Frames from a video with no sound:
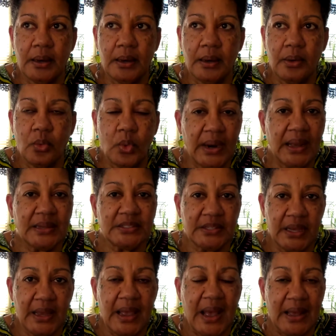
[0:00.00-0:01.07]
when I
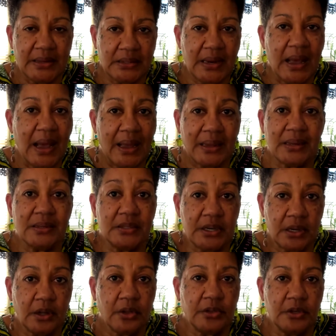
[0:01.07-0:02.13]
say I can
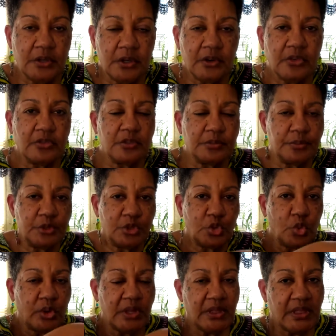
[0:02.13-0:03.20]
tell the difference
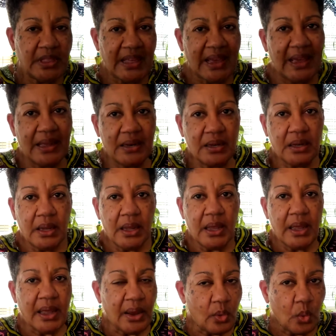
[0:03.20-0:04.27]
between that
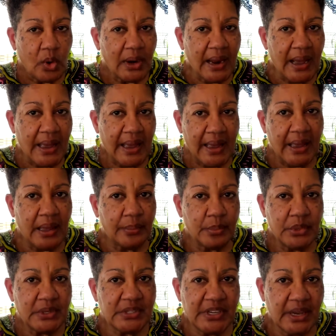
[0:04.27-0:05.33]
and what I had
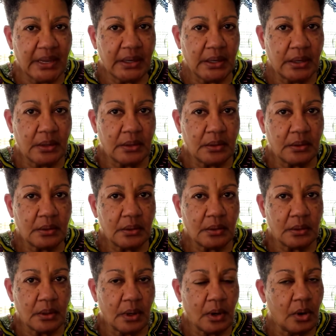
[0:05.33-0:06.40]
been taking,
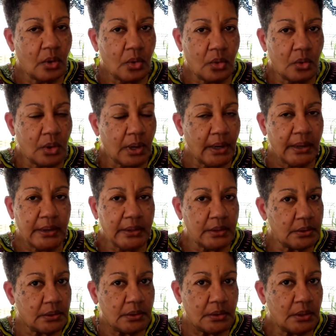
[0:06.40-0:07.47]
oh, honey.
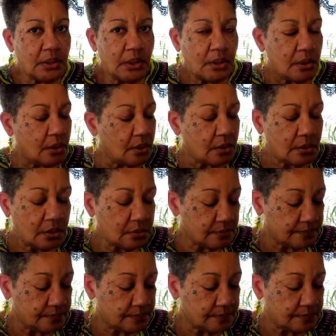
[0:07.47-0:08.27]
Oh,